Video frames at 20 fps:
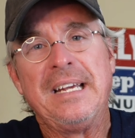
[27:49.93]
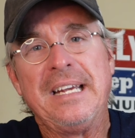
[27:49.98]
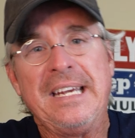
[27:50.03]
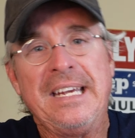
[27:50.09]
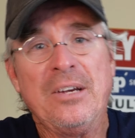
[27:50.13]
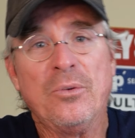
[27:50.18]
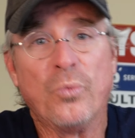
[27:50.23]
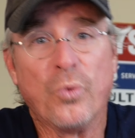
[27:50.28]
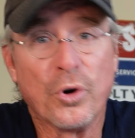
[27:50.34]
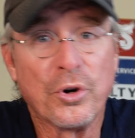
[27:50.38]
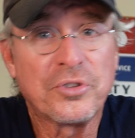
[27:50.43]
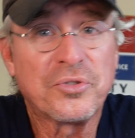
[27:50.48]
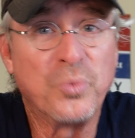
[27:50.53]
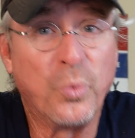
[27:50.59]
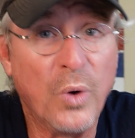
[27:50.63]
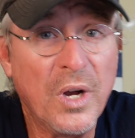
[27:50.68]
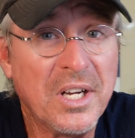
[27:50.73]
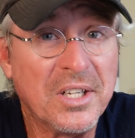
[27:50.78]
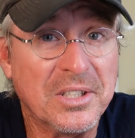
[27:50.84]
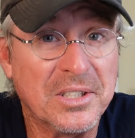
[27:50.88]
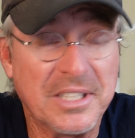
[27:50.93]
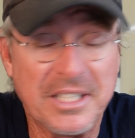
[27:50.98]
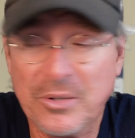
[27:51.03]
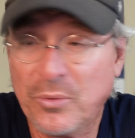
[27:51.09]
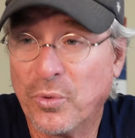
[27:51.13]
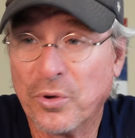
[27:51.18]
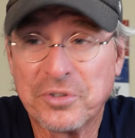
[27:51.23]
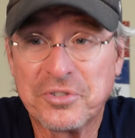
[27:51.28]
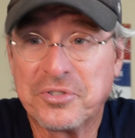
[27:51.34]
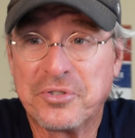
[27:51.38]
it worked well. It
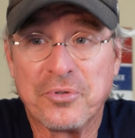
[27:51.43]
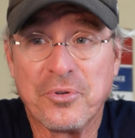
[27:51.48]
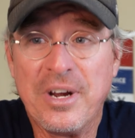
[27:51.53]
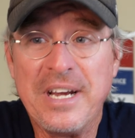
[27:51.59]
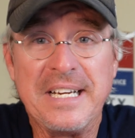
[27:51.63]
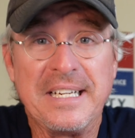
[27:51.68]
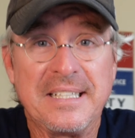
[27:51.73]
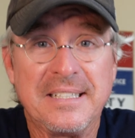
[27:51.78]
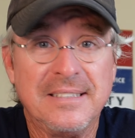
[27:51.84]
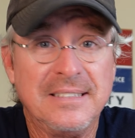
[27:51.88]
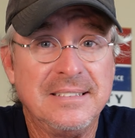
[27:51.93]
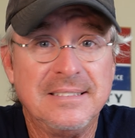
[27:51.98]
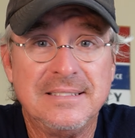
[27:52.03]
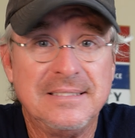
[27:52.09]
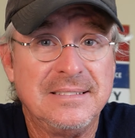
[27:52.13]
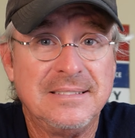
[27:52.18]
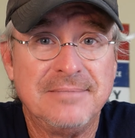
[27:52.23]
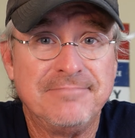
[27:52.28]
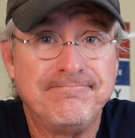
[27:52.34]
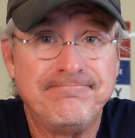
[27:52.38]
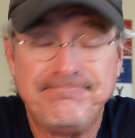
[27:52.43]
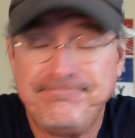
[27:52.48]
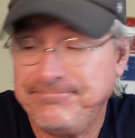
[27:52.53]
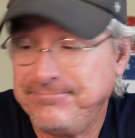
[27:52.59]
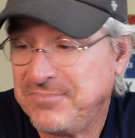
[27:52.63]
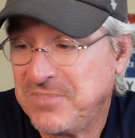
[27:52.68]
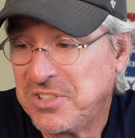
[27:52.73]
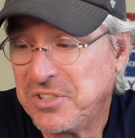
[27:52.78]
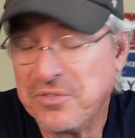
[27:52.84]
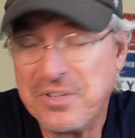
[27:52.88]
worked great.
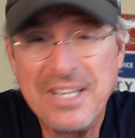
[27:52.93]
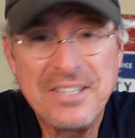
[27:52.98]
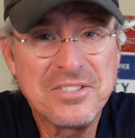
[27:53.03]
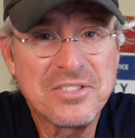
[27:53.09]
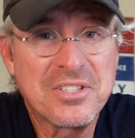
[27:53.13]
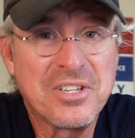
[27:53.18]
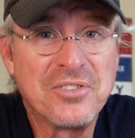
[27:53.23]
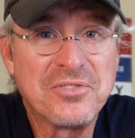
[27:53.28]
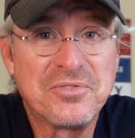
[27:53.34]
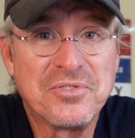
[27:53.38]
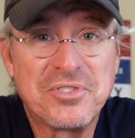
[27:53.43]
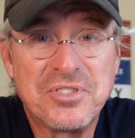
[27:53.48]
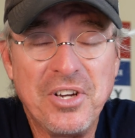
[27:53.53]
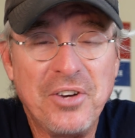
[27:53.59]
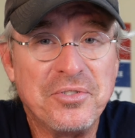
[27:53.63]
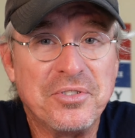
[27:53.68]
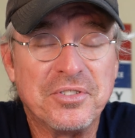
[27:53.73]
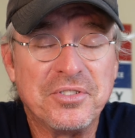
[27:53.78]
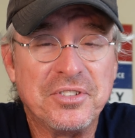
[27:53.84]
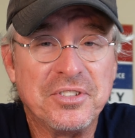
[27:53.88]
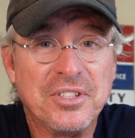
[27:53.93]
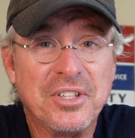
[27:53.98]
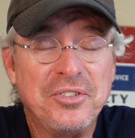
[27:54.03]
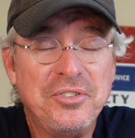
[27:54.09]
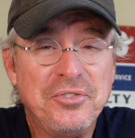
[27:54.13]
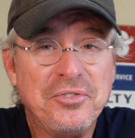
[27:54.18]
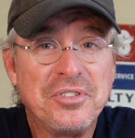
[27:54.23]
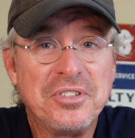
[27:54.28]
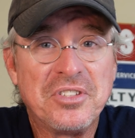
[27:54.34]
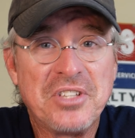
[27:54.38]
So that just goes to show you, you know,
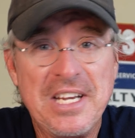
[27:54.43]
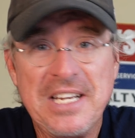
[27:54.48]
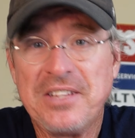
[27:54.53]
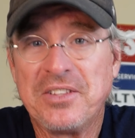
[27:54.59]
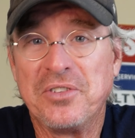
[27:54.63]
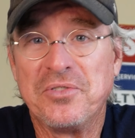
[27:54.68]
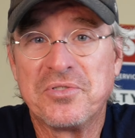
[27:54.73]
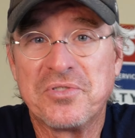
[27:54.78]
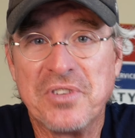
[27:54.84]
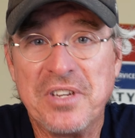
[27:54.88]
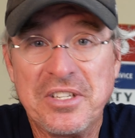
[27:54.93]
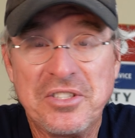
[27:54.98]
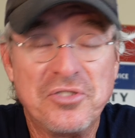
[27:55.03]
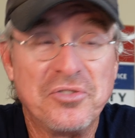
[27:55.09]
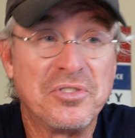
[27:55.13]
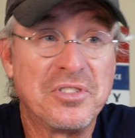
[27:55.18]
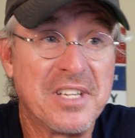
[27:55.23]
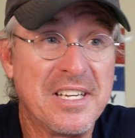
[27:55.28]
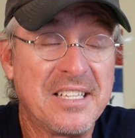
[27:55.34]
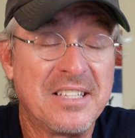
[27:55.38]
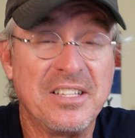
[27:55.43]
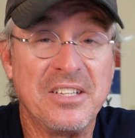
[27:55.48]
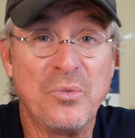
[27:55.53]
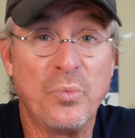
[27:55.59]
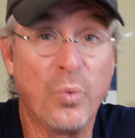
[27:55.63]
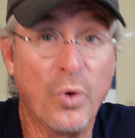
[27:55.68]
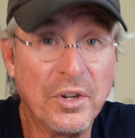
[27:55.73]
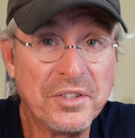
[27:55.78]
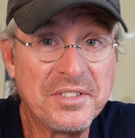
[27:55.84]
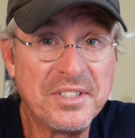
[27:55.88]
you can take those things. You can take the
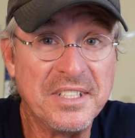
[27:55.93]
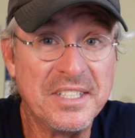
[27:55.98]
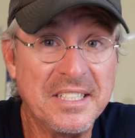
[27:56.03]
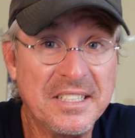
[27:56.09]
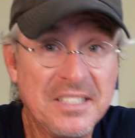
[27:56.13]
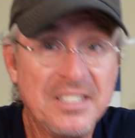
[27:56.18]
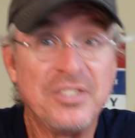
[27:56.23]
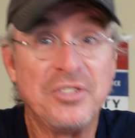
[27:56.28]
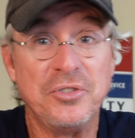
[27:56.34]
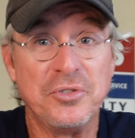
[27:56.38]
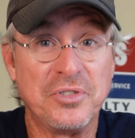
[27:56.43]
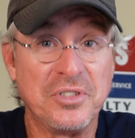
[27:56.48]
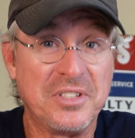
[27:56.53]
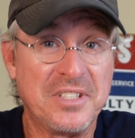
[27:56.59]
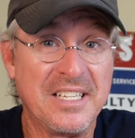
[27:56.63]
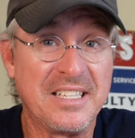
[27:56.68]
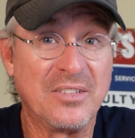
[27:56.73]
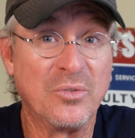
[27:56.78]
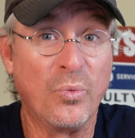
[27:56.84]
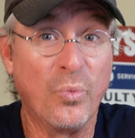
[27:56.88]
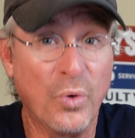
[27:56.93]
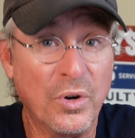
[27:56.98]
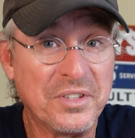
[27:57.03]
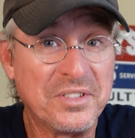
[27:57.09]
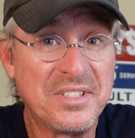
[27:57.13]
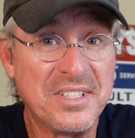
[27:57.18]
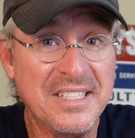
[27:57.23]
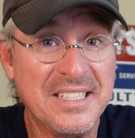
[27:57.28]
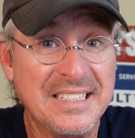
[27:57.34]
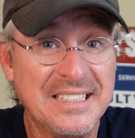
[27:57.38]
110, you can take the
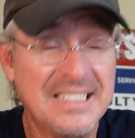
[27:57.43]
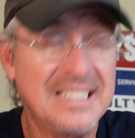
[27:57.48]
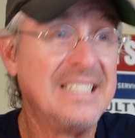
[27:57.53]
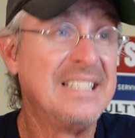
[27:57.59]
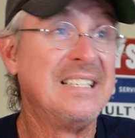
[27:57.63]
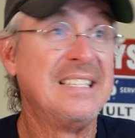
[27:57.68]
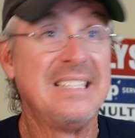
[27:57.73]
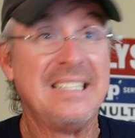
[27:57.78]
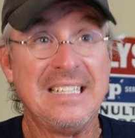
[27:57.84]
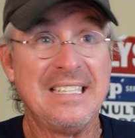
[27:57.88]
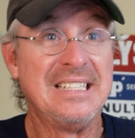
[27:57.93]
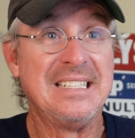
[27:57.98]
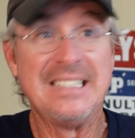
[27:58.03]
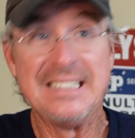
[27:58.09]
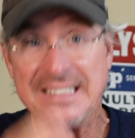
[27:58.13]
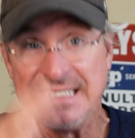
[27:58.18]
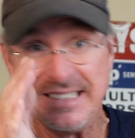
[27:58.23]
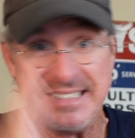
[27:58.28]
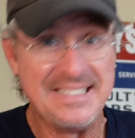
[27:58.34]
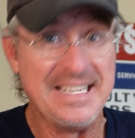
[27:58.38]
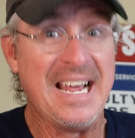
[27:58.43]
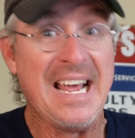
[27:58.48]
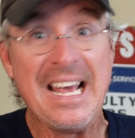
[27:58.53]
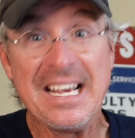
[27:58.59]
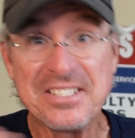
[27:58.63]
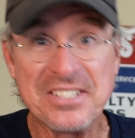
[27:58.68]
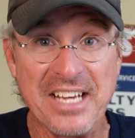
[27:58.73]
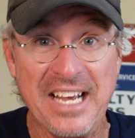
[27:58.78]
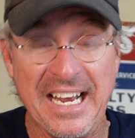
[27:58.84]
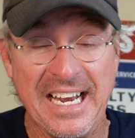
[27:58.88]
110
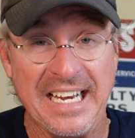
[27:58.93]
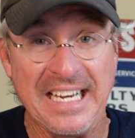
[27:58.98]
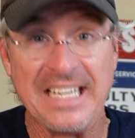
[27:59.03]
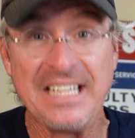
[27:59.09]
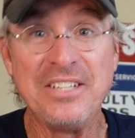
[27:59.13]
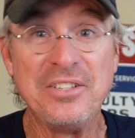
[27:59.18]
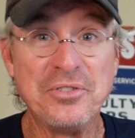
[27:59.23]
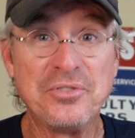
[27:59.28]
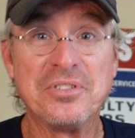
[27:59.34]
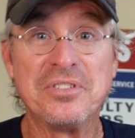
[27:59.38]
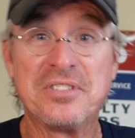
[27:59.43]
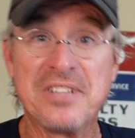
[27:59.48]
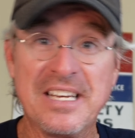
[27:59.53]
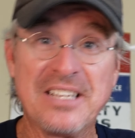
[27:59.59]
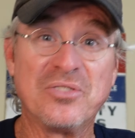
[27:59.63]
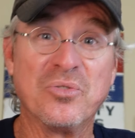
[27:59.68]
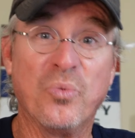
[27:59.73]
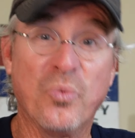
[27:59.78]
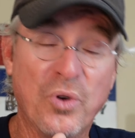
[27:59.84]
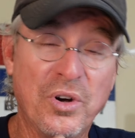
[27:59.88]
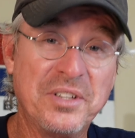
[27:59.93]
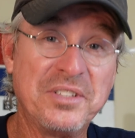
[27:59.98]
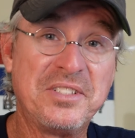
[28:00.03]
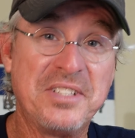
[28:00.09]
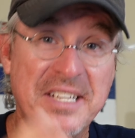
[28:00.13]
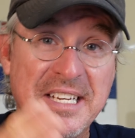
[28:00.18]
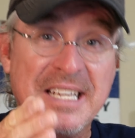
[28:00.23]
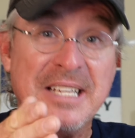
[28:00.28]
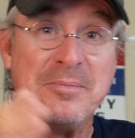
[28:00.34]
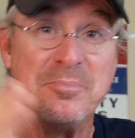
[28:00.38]
dash A, you can take the
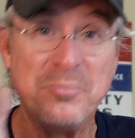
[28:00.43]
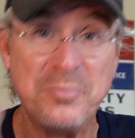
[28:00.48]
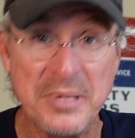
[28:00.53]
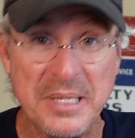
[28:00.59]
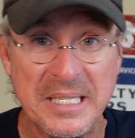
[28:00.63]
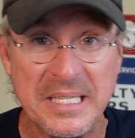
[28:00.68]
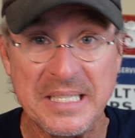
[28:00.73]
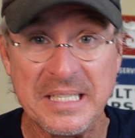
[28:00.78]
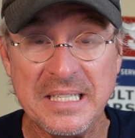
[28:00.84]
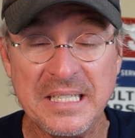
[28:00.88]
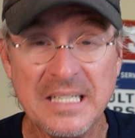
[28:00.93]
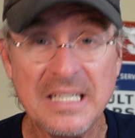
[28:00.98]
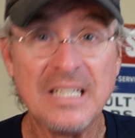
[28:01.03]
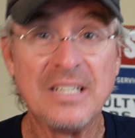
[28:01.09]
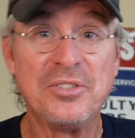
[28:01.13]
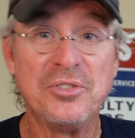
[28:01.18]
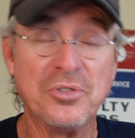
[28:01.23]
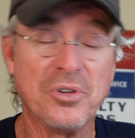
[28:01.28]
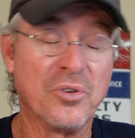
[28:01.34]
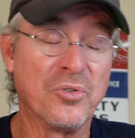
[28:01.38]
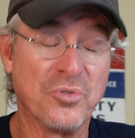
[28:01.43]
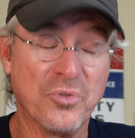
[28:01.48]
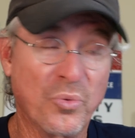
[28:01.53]
110B or